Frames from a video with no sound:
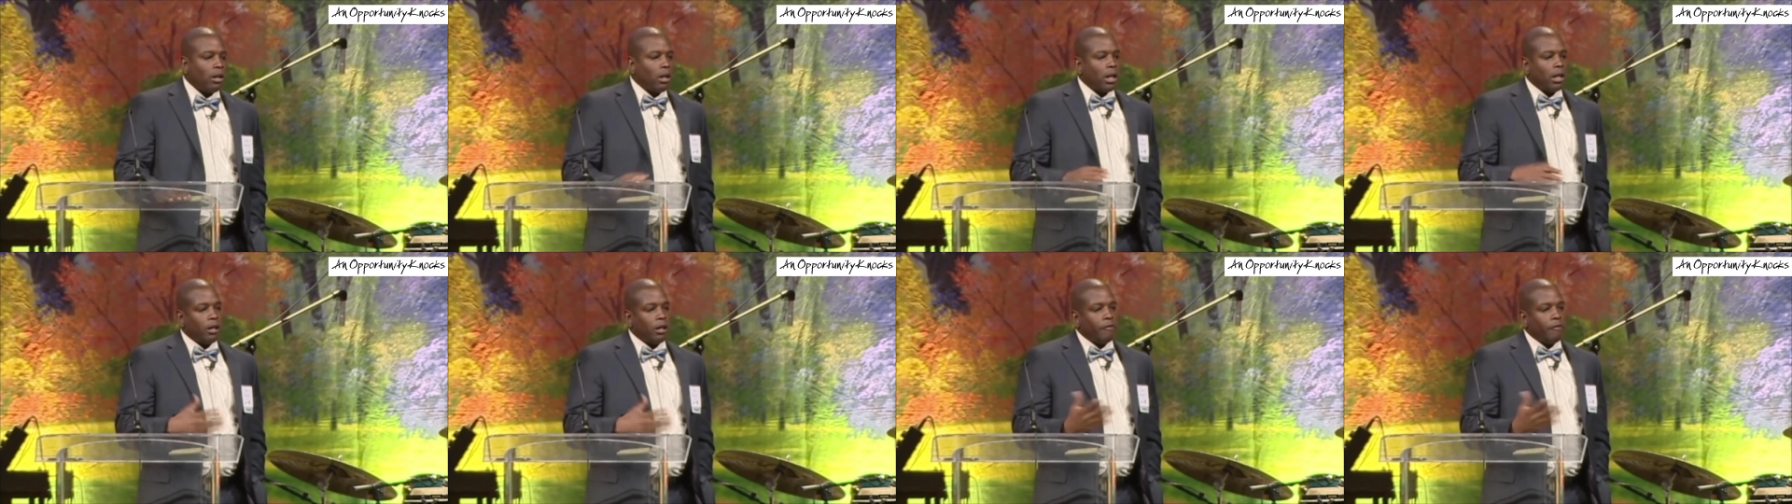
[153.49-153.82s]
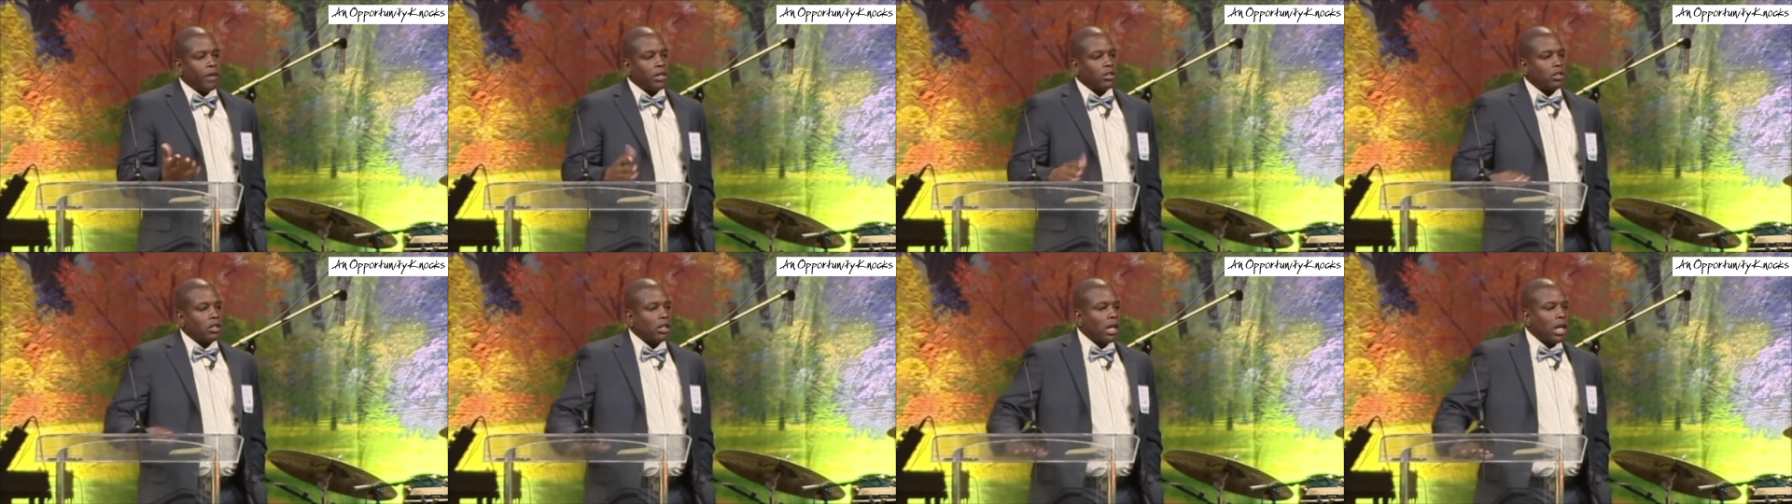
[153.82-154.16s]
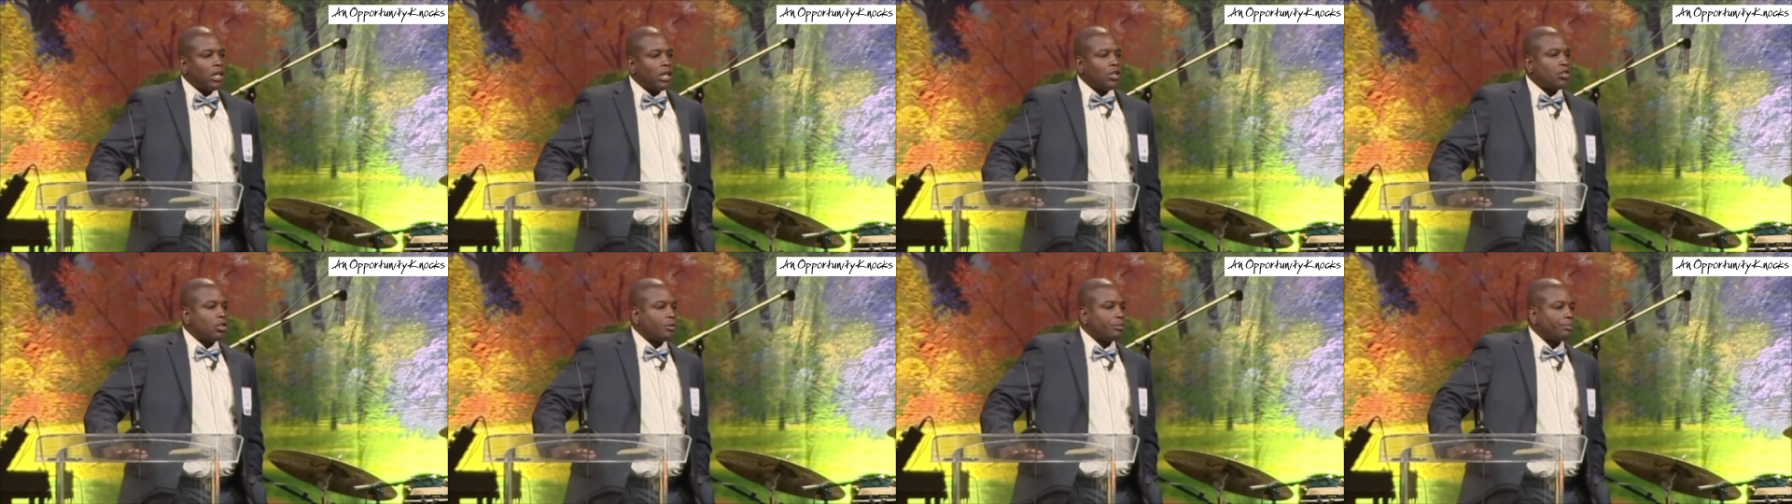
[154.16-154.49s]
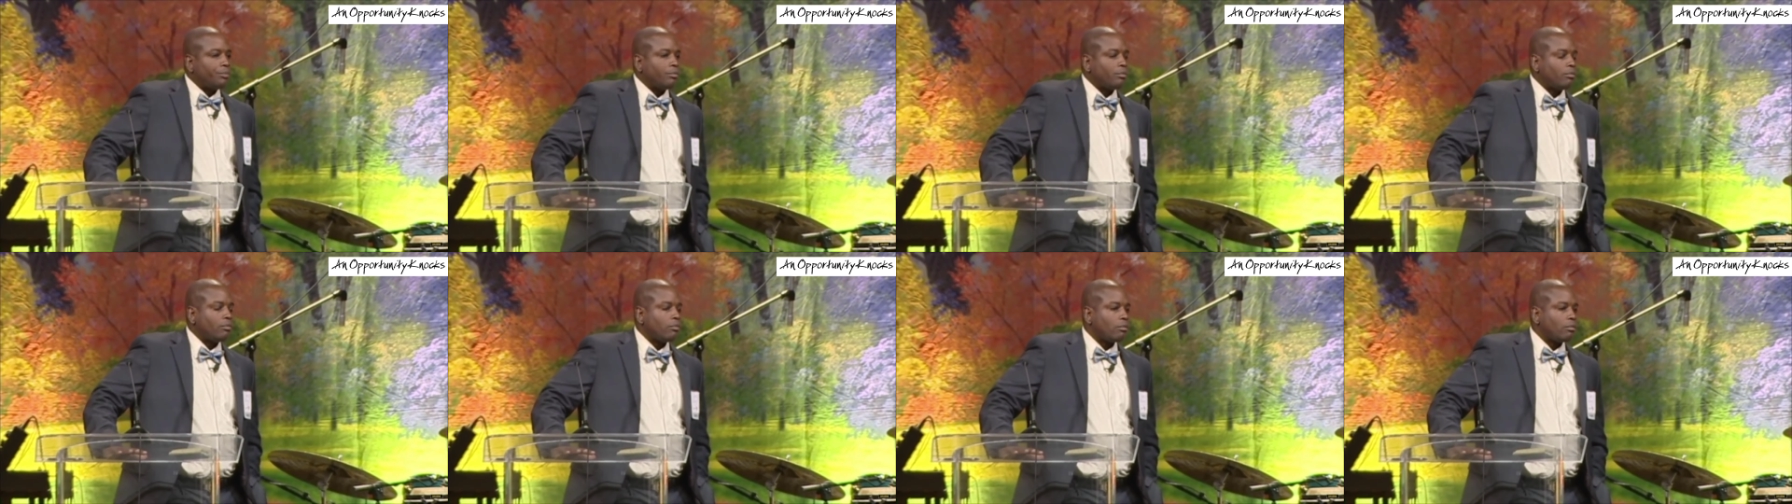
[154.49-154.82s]
an investigation.
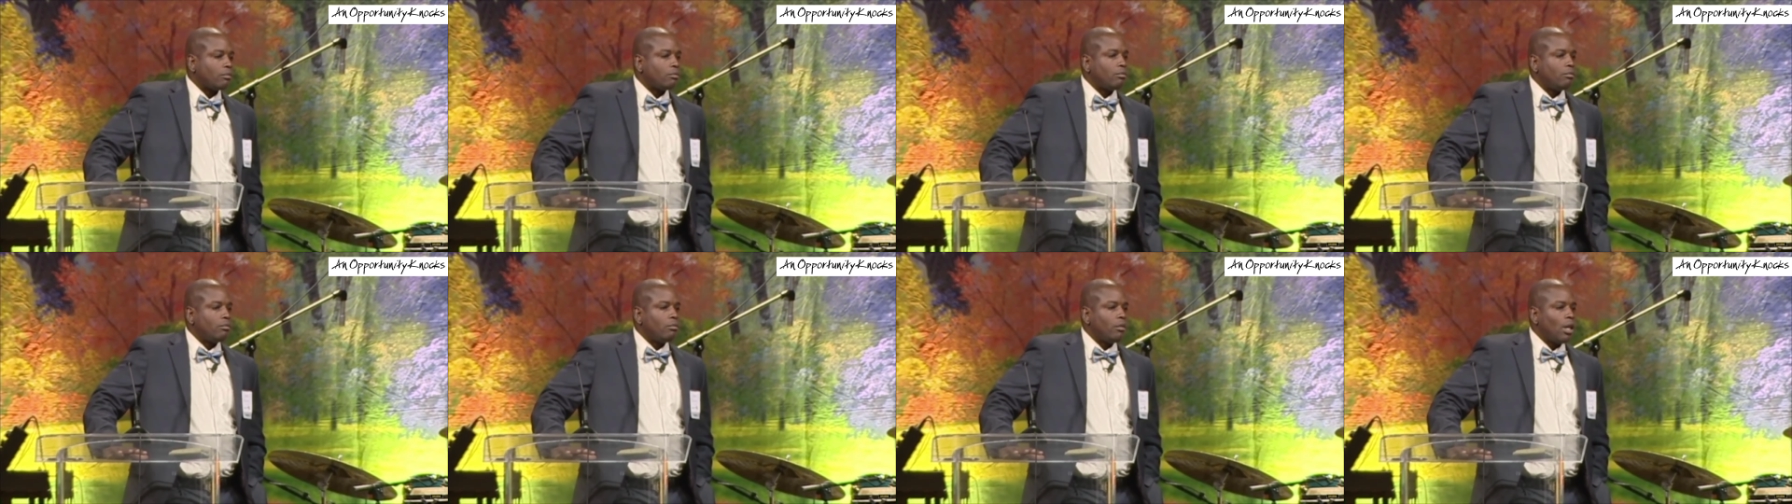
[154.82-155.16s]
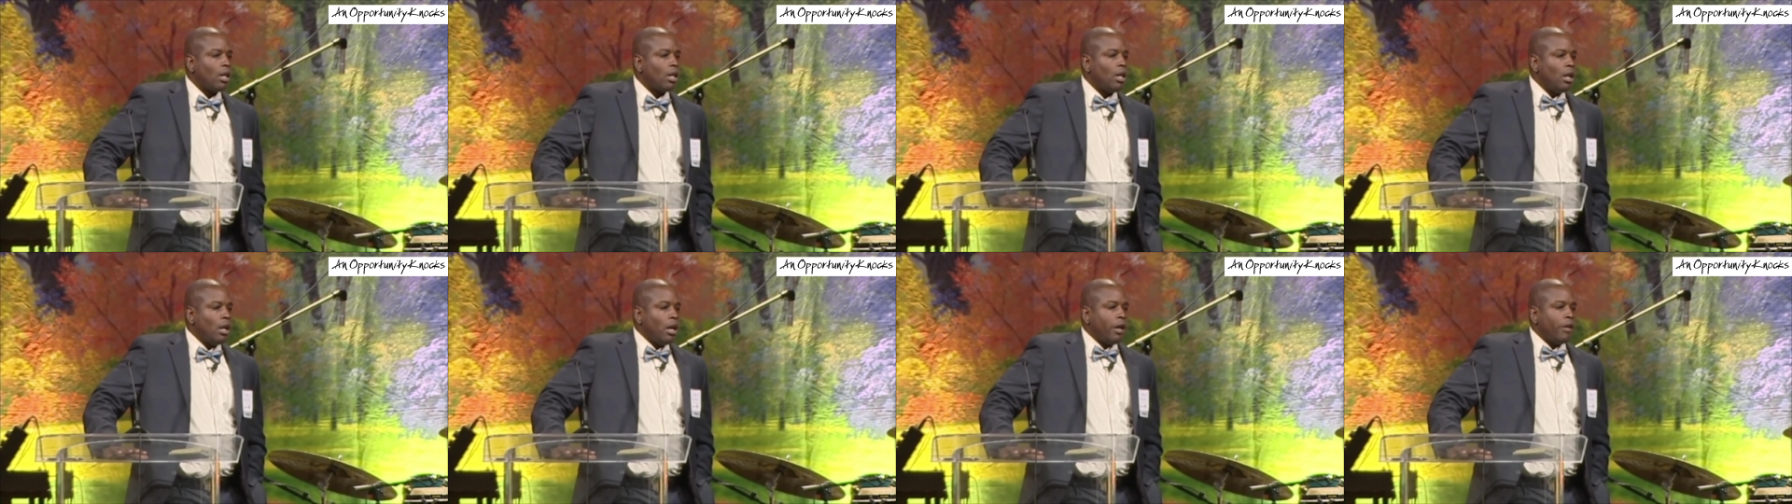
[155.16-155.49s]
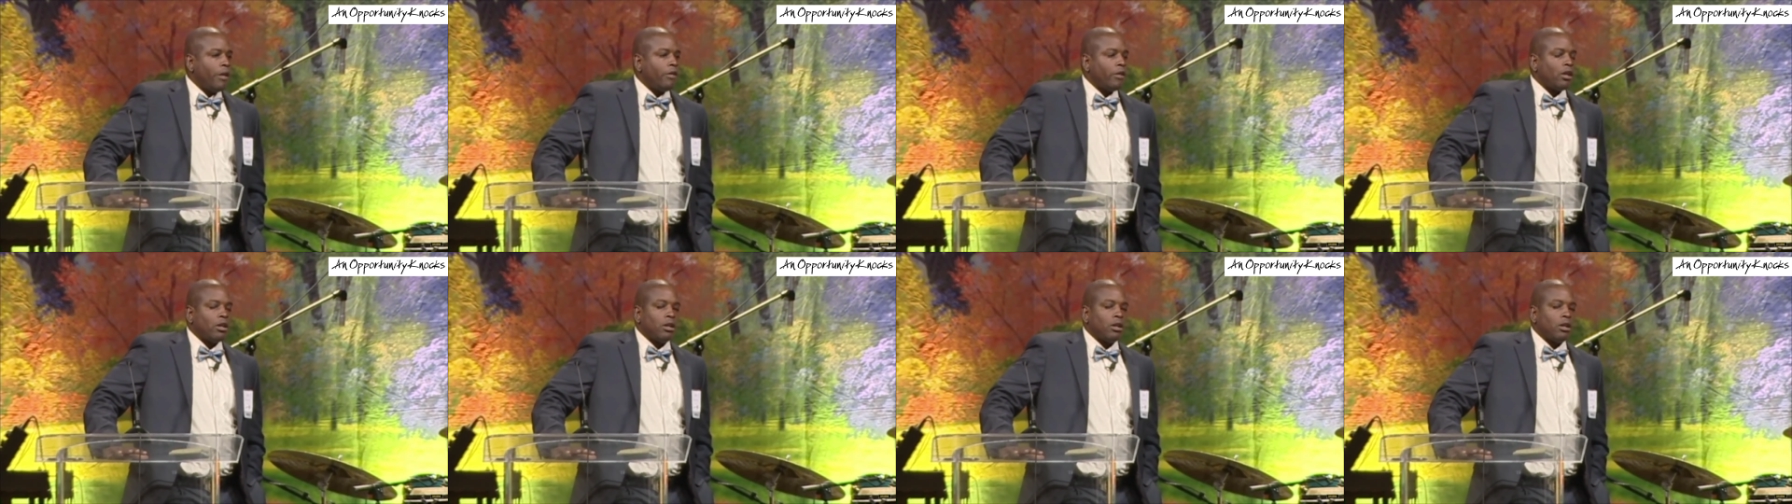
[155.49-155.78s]
And the